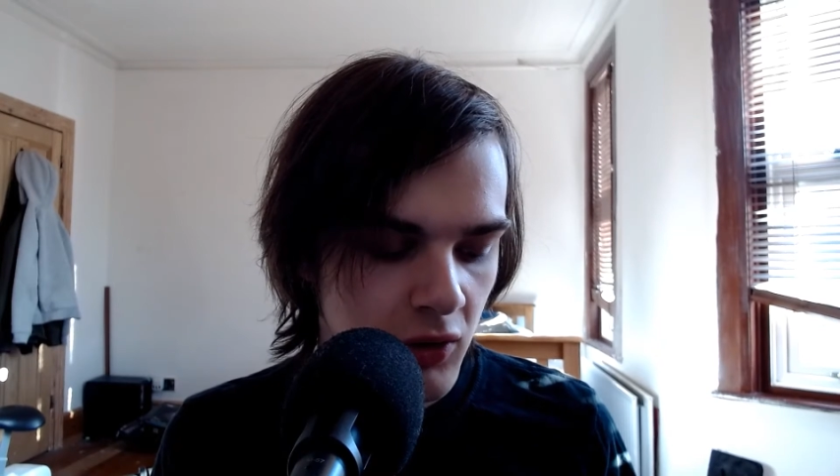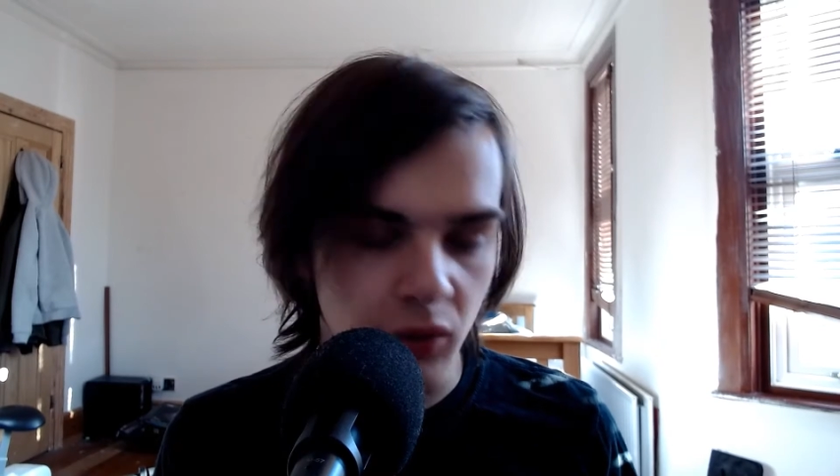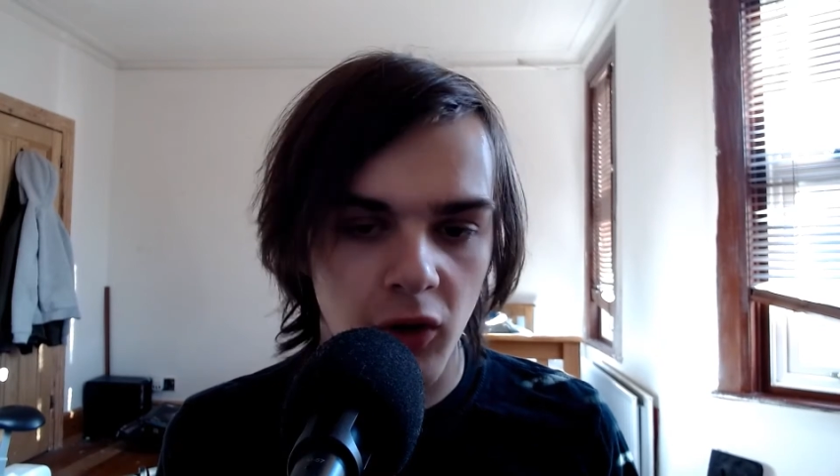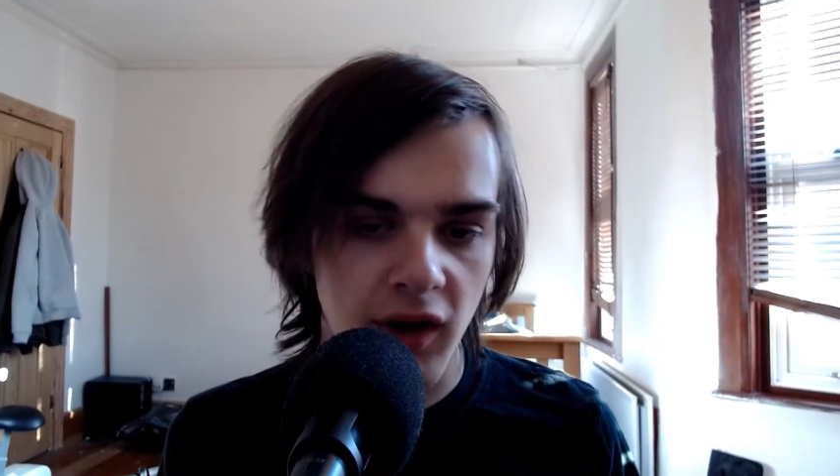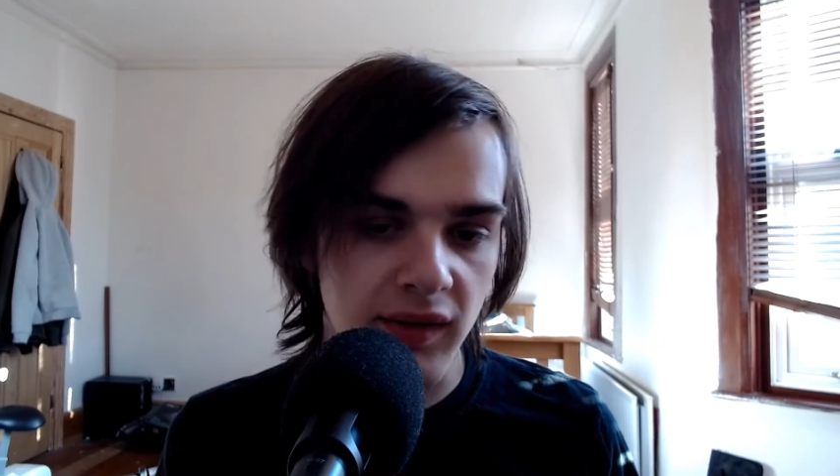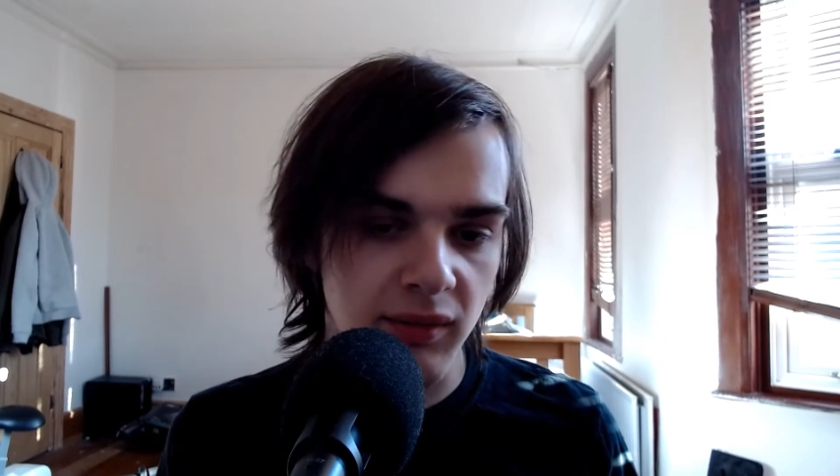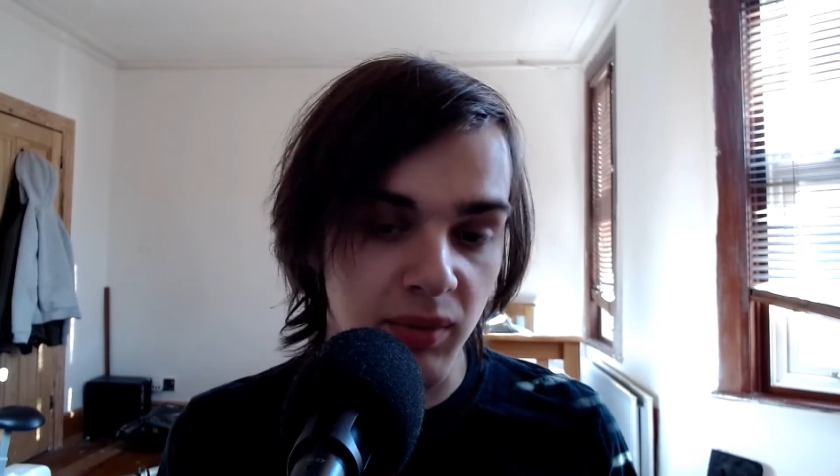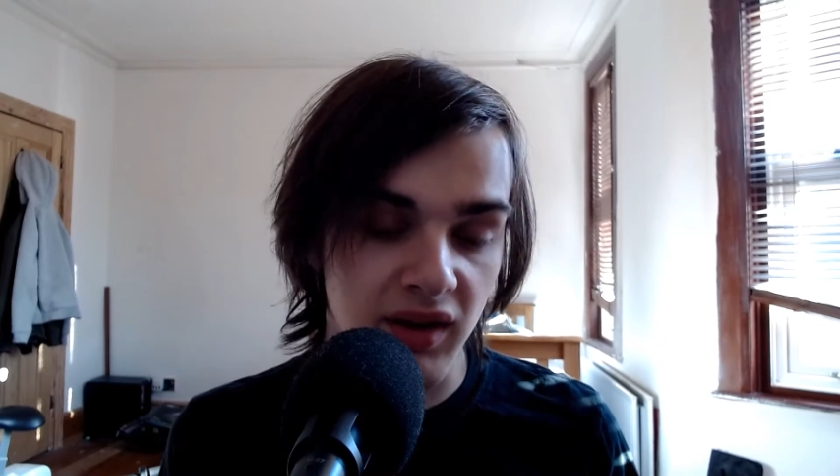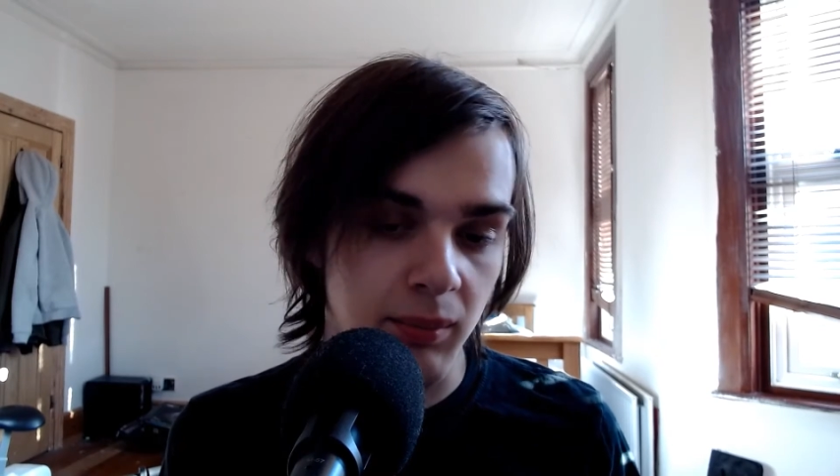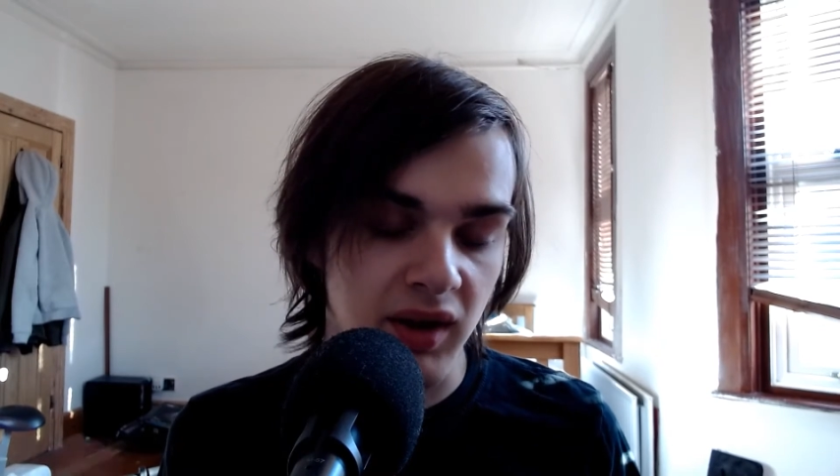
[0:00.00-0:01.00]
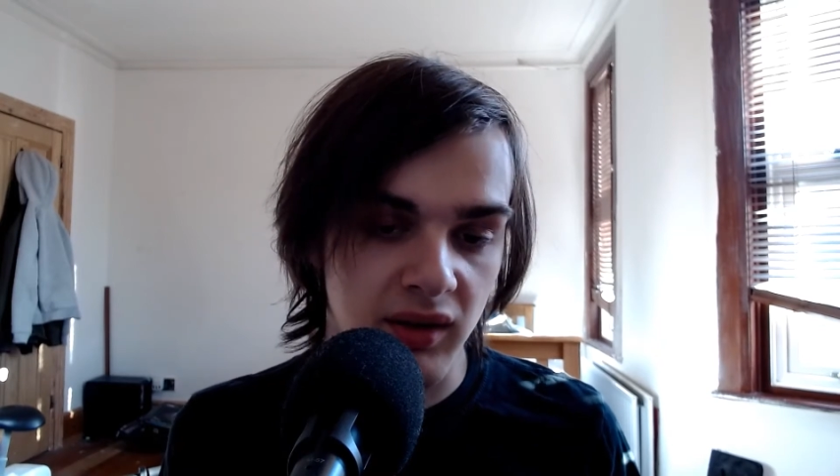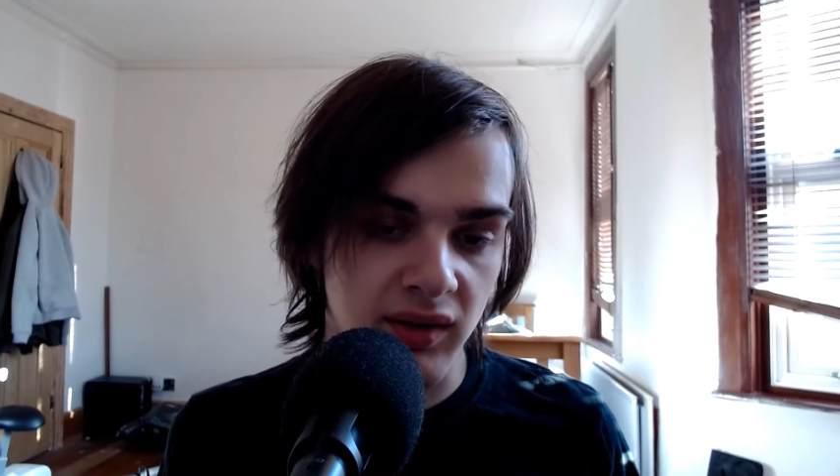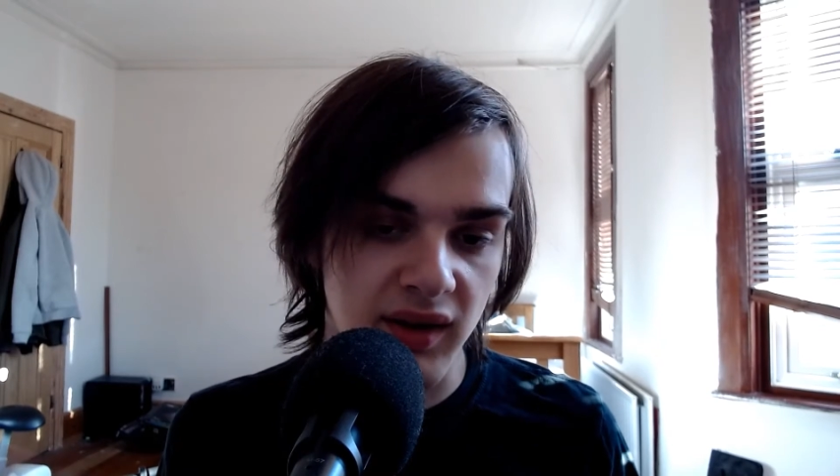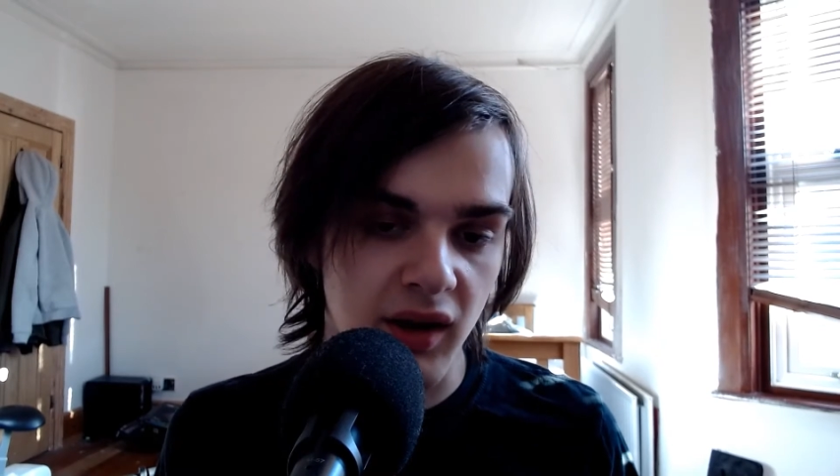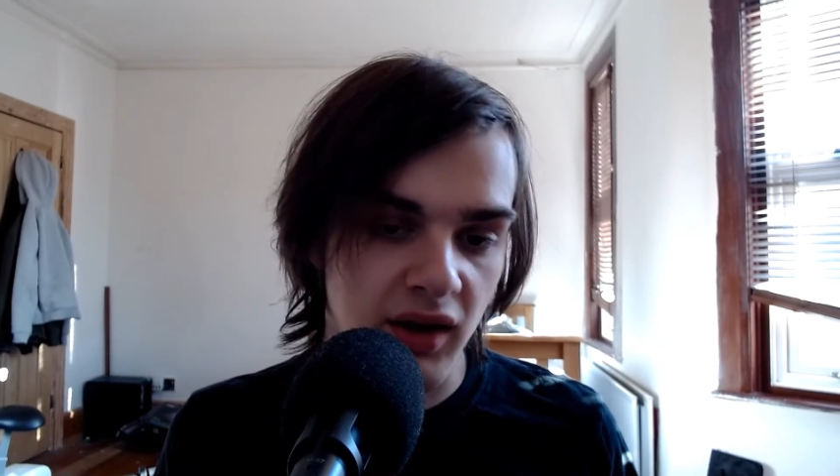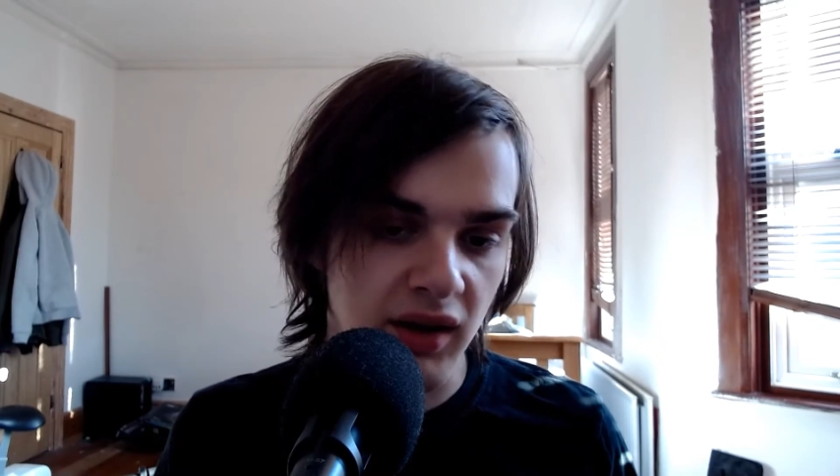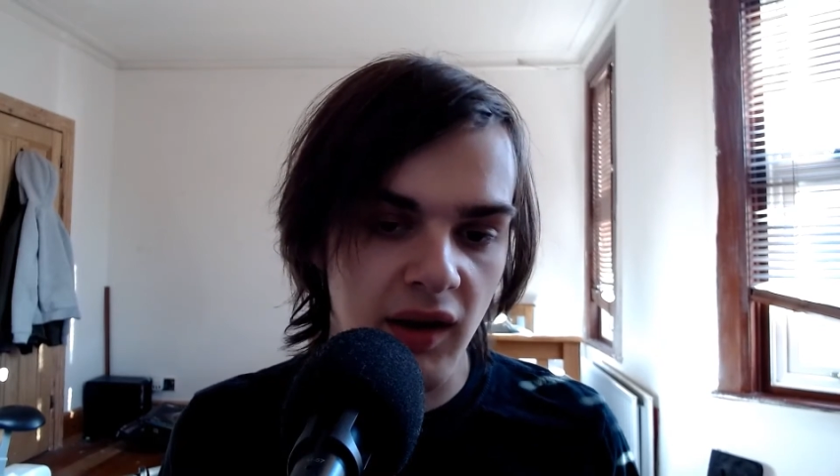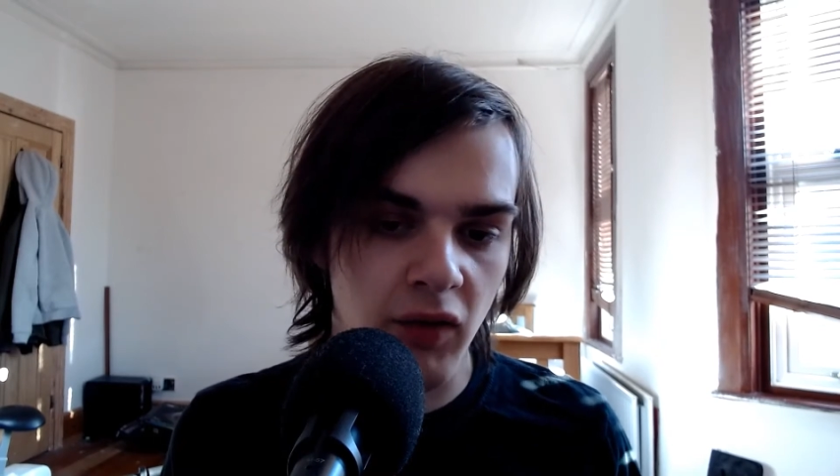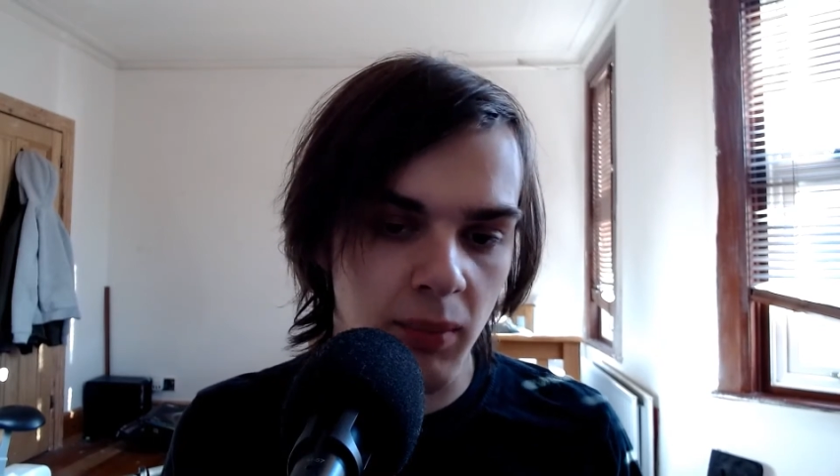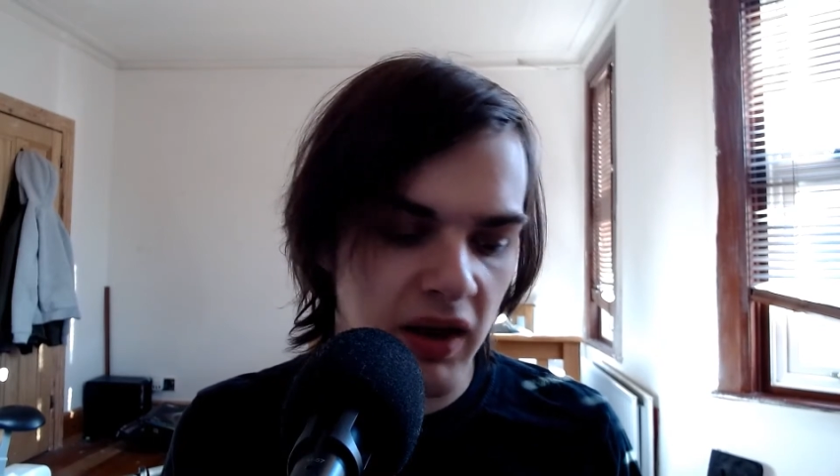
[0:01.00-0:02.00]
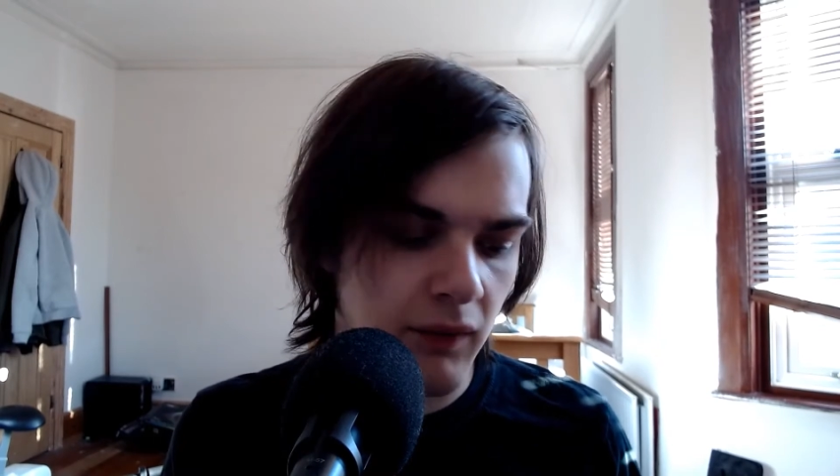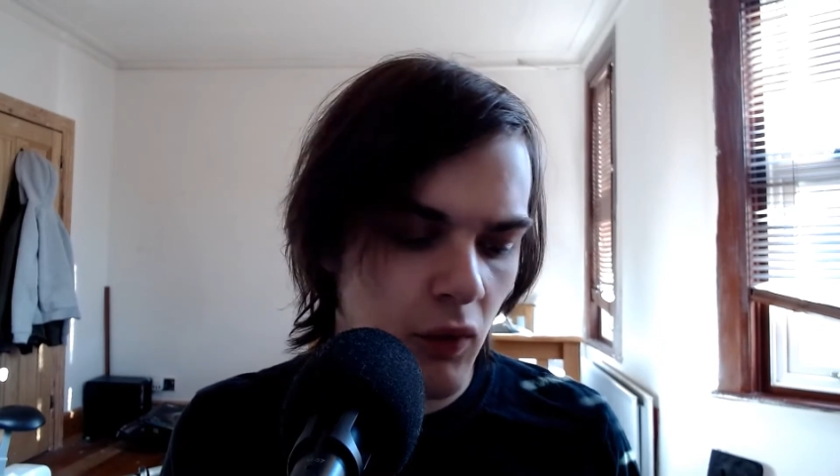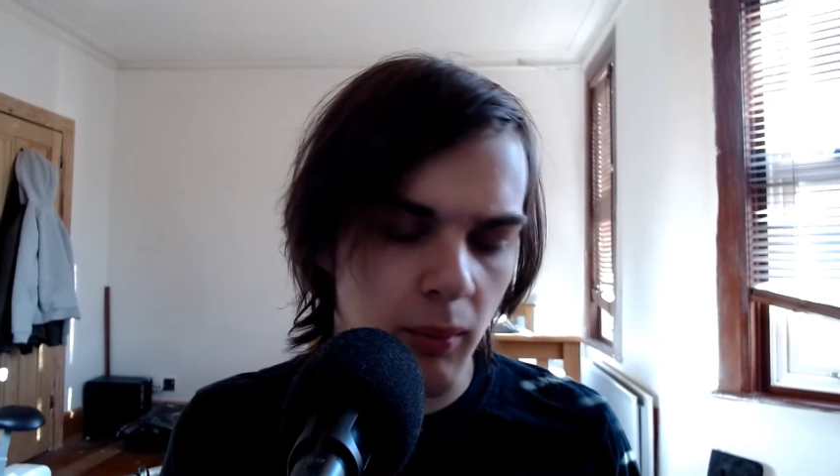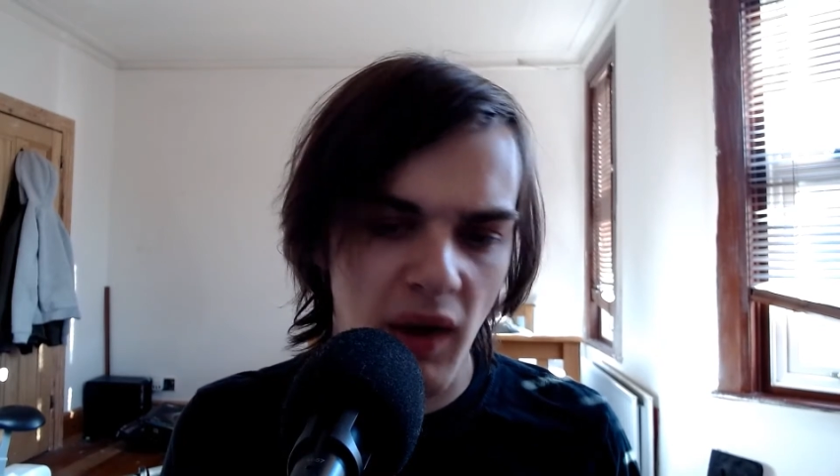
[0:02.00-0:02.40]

Although that's being said, I did have to pay for it,